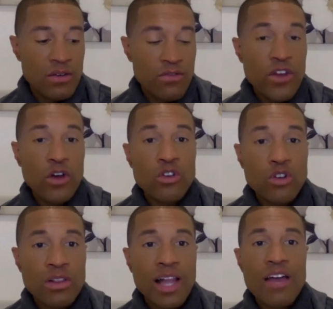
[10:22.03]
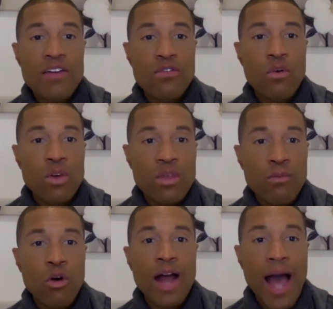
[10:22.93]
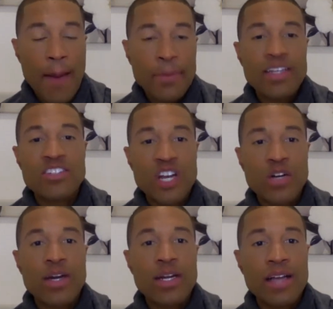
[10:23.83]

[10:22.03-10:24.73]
fill your life with more happiness generating